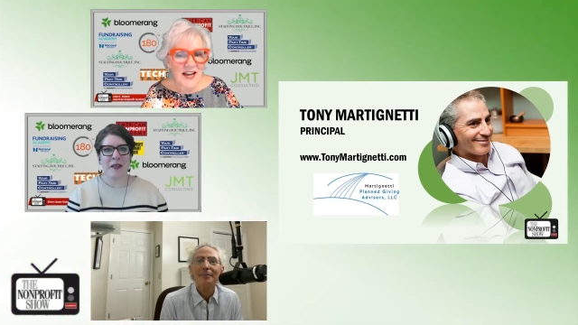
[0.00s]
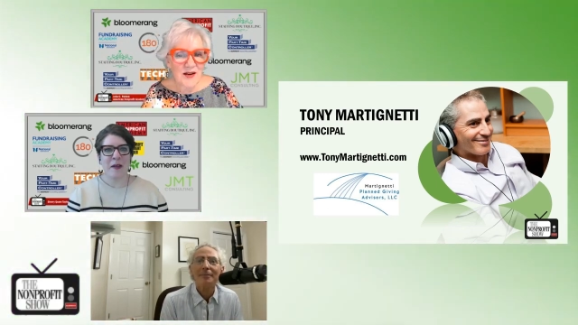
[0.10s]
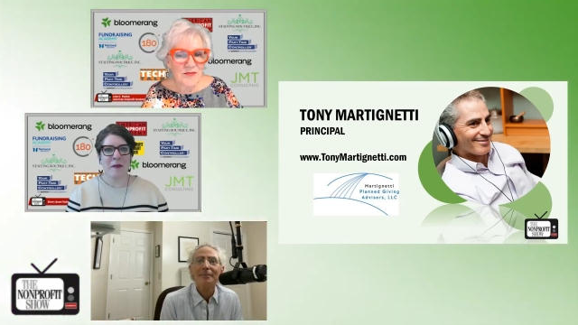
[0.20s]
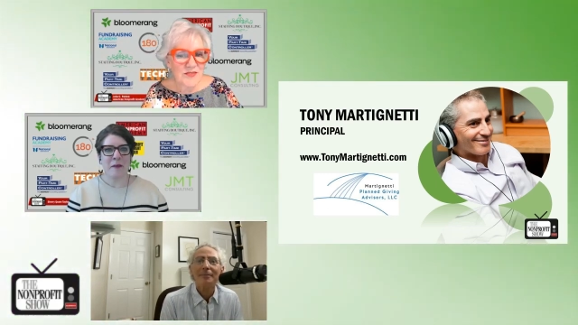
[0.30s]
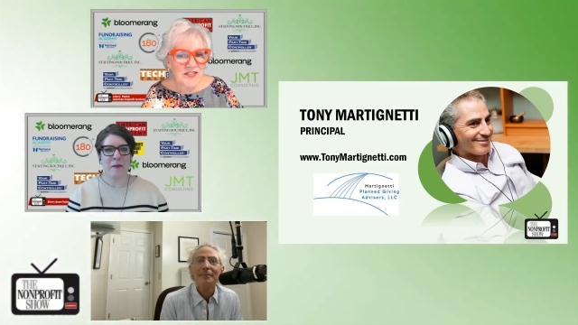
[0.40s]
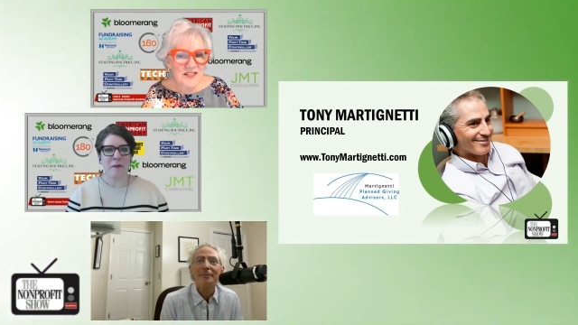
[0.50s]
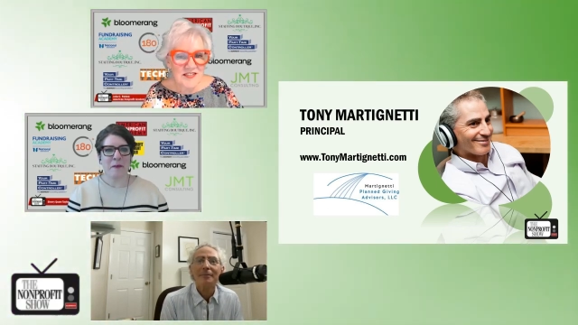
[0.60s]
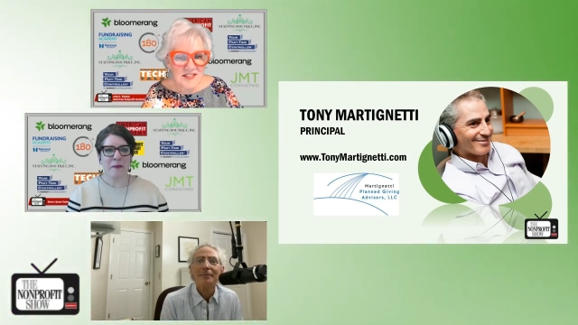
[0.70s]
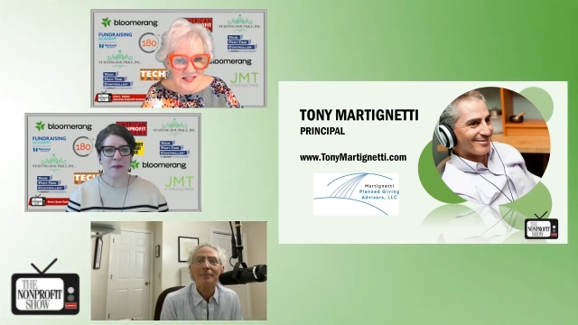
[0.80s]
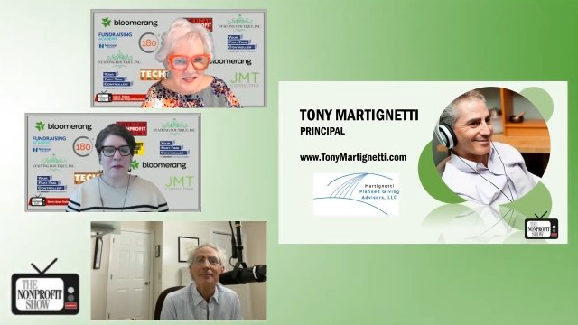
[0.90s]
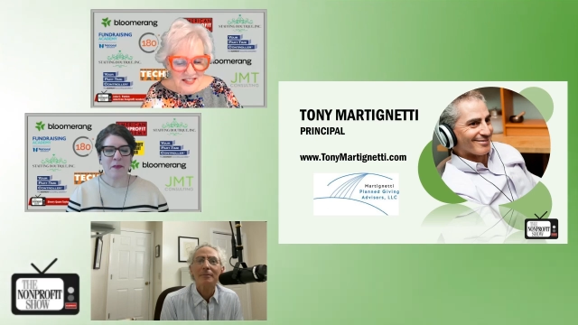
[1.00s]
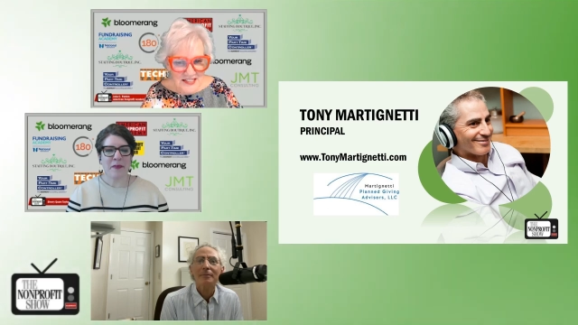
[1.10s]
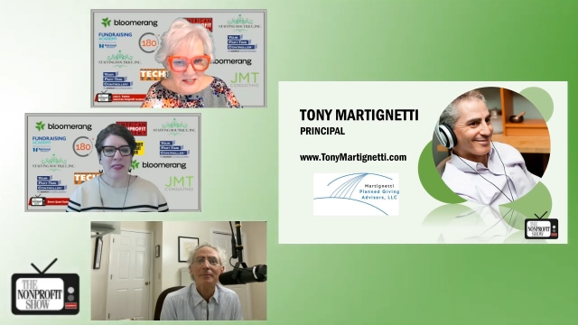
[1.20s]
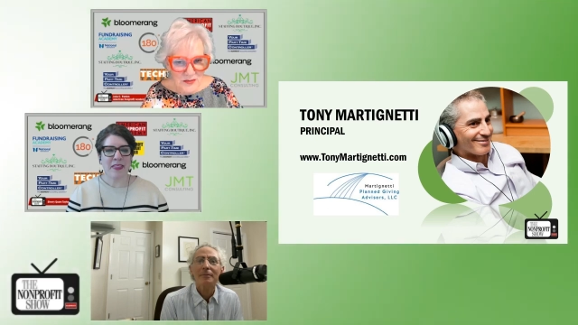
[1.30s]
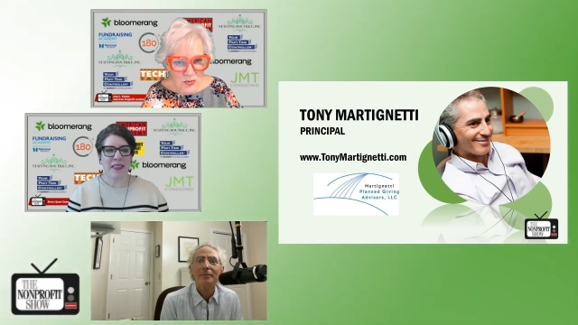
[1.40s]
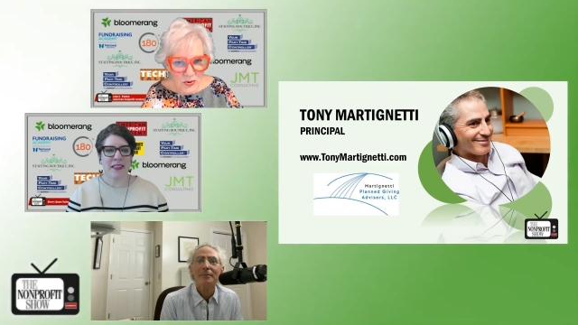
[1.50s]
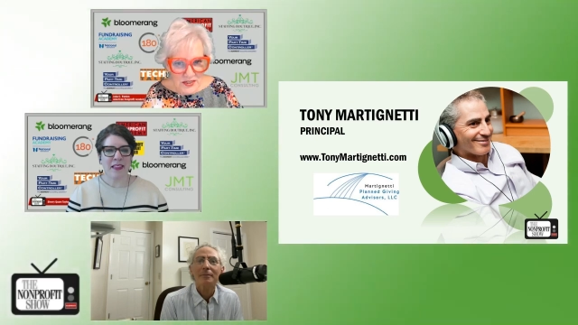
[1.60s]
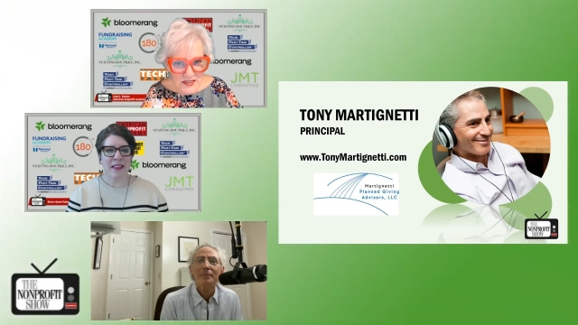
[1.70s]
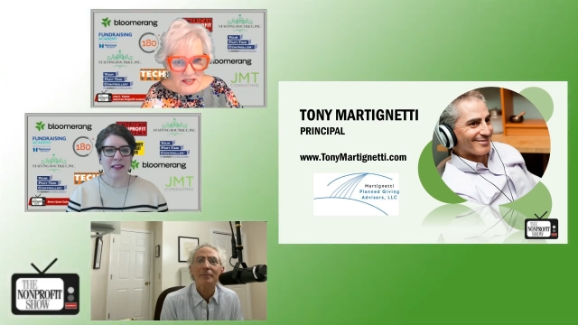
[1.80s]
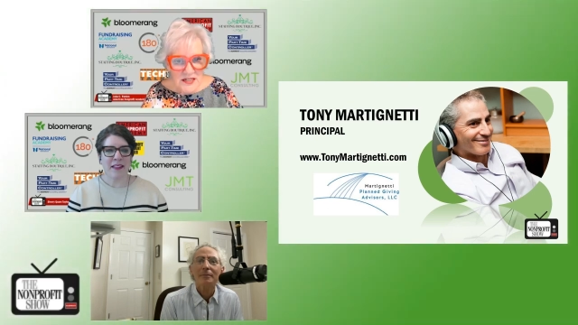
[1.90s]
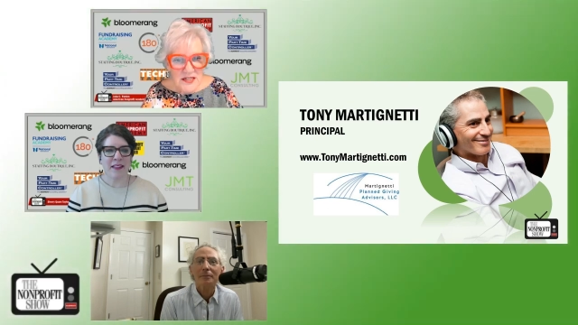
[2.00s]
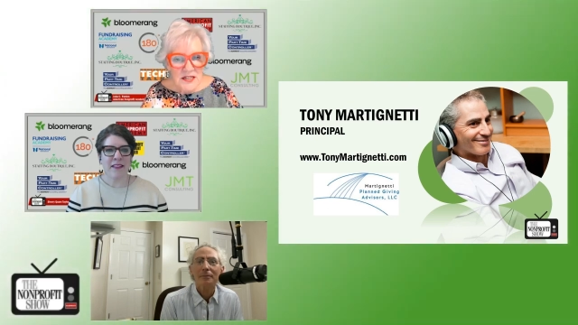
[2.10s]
Speaker 1: Um, this is just such an important